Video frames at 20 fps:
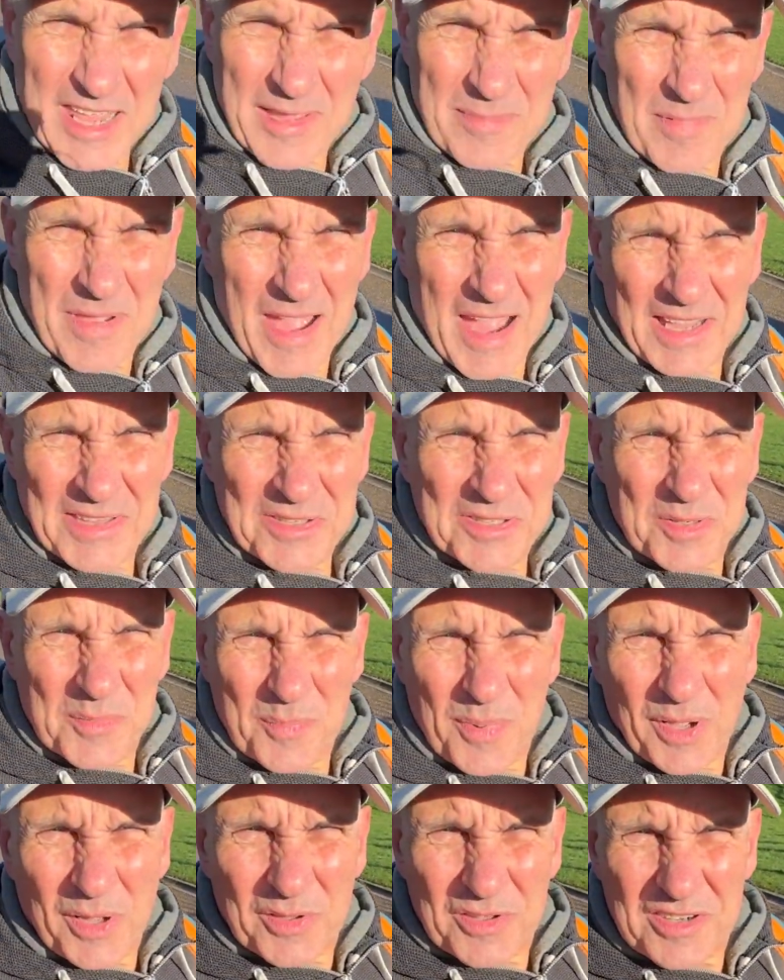handsome
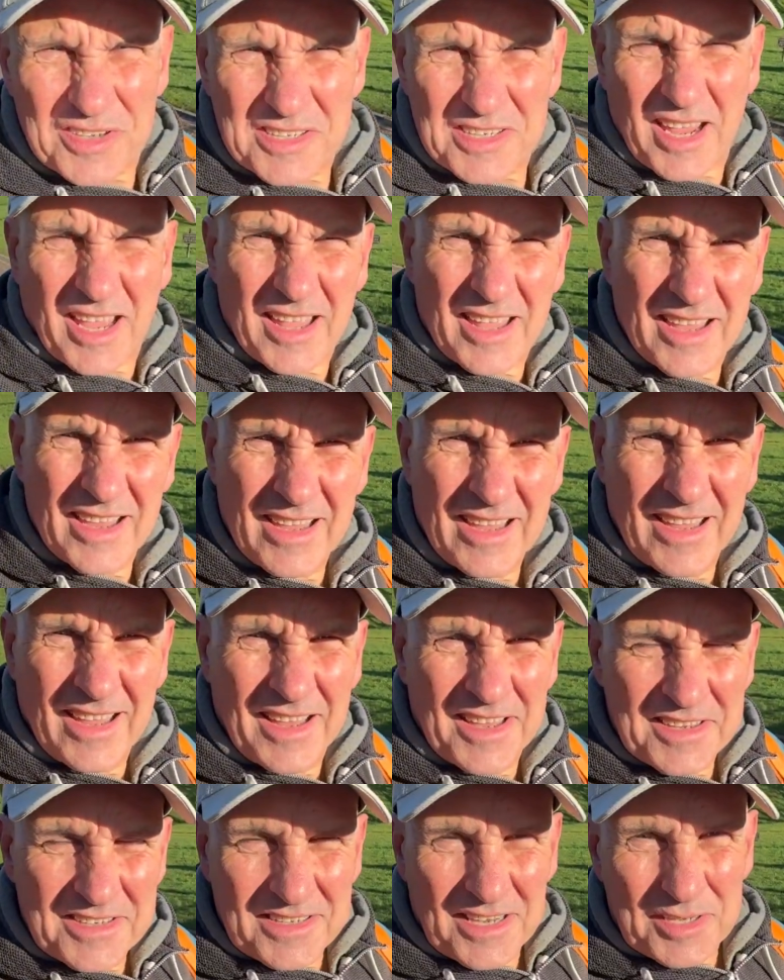building, isn't it?
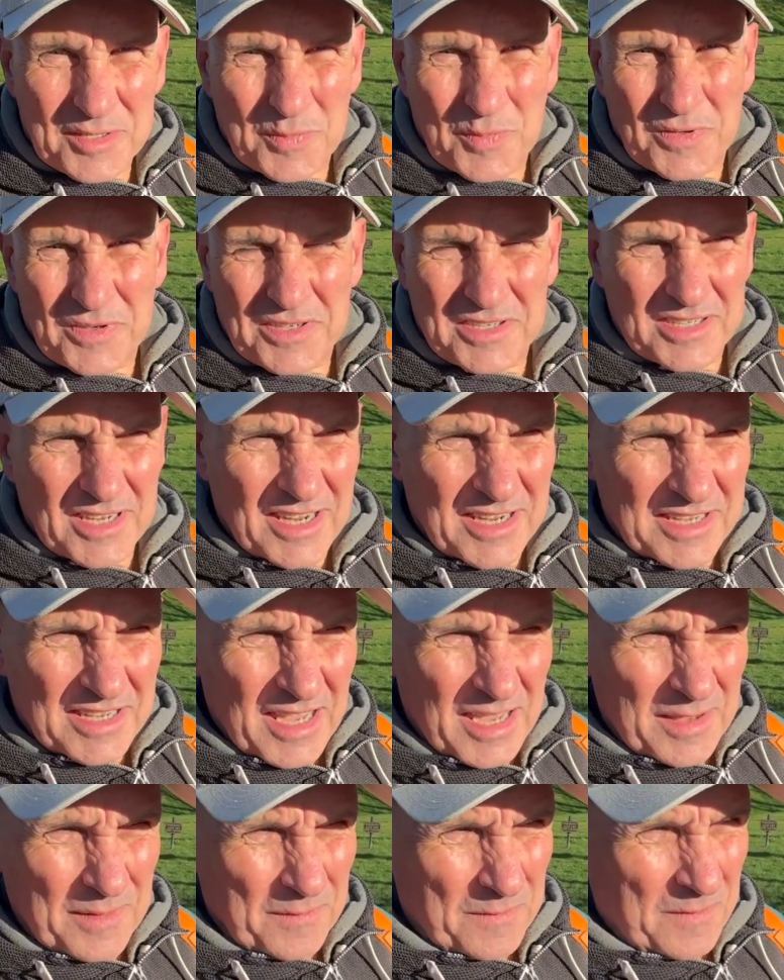That's what
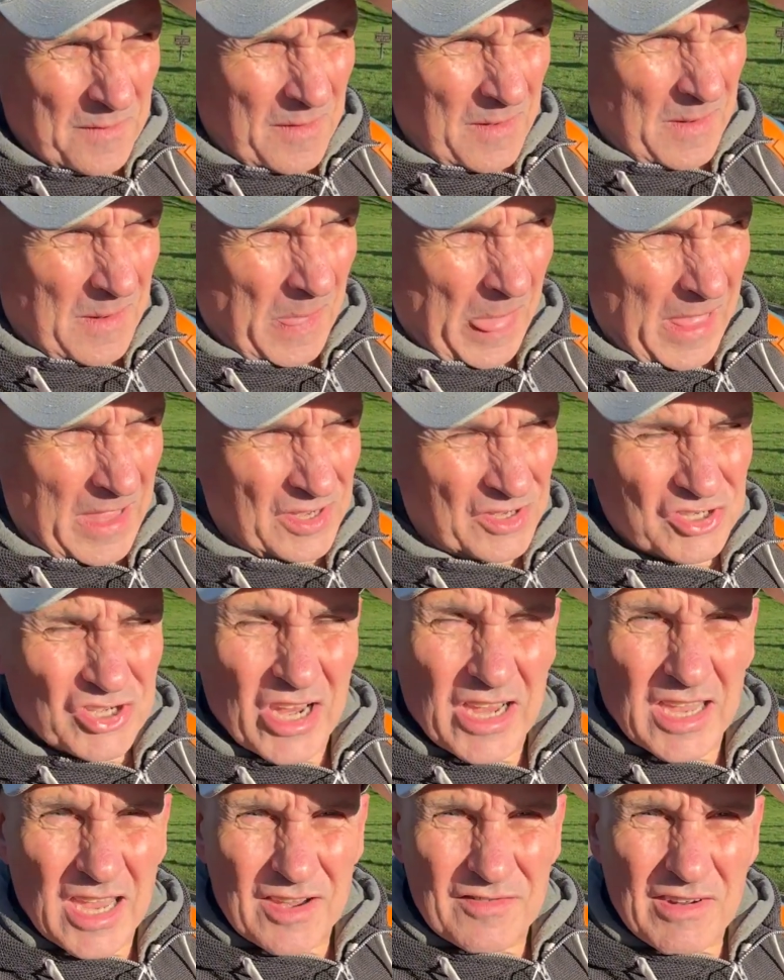gave
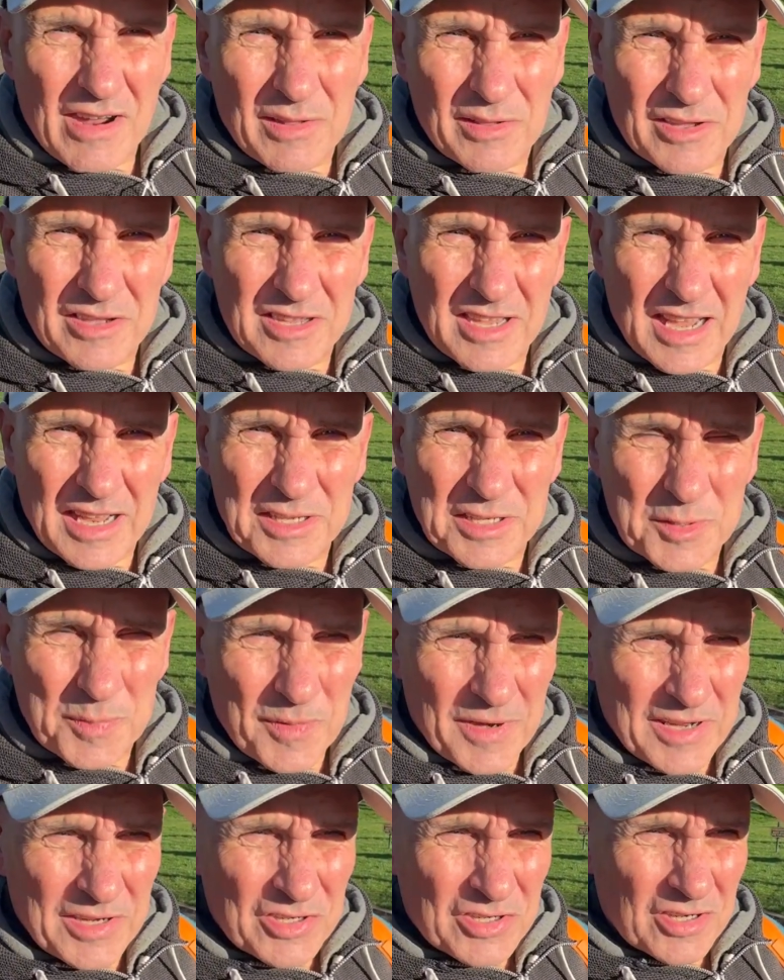J.K. Rowling the
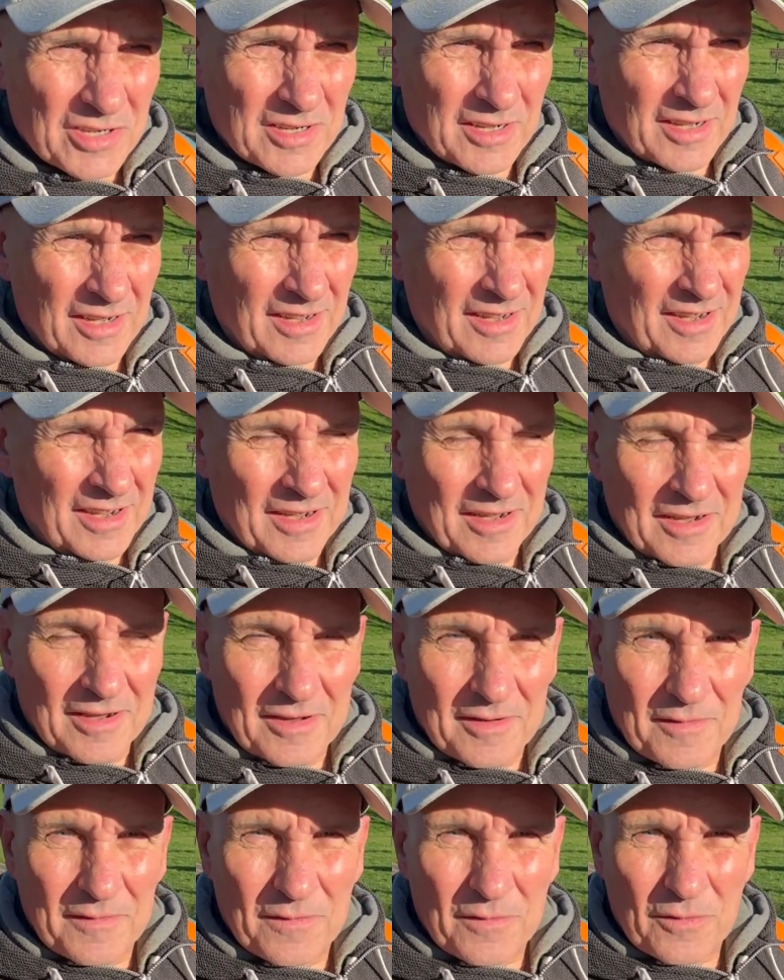inspiration
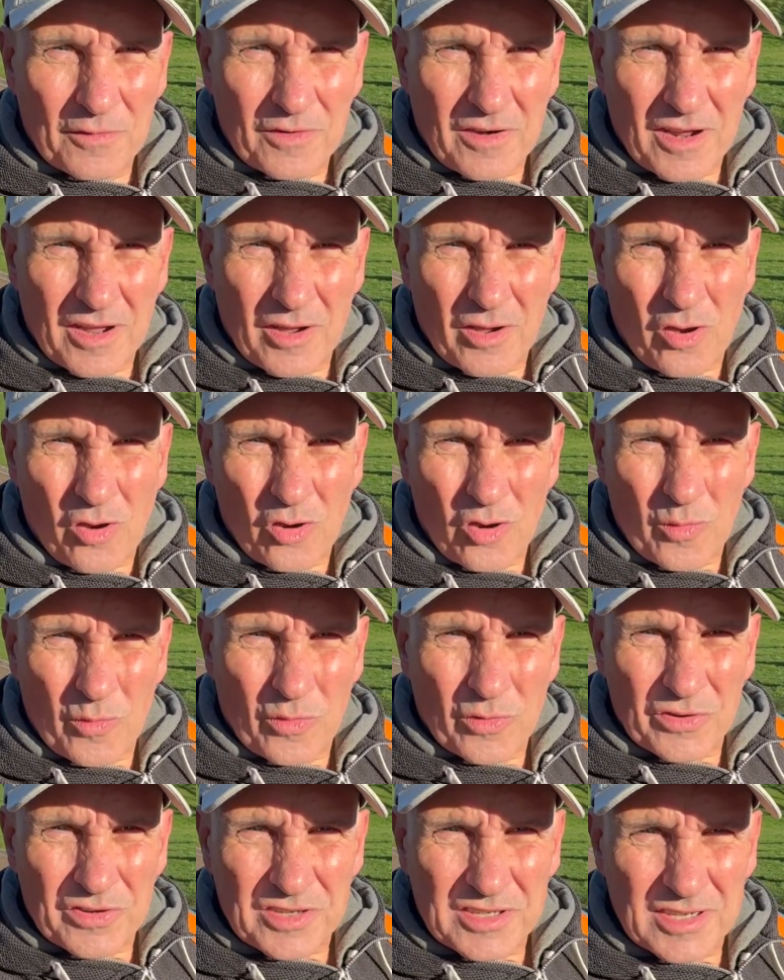for
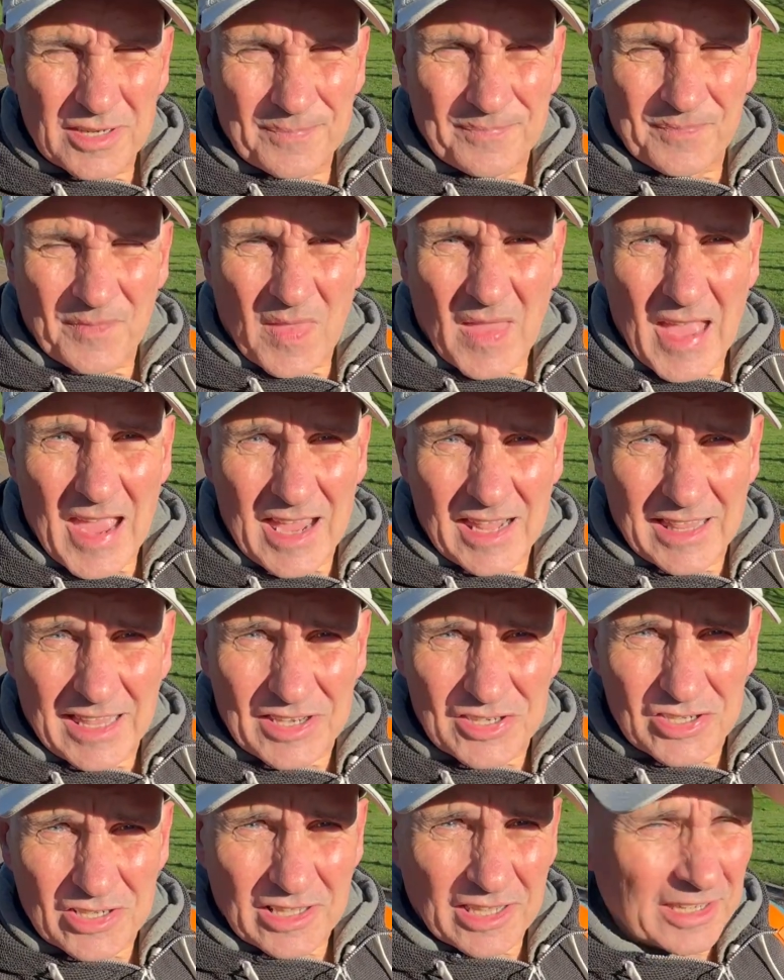Hogwarts,
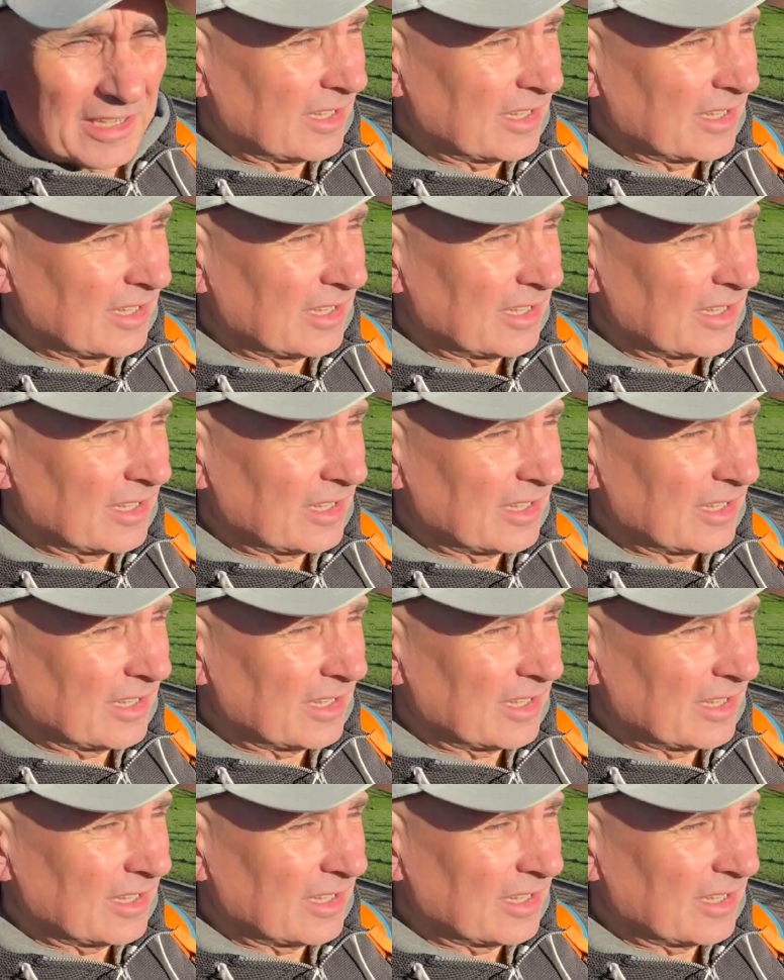allegedly.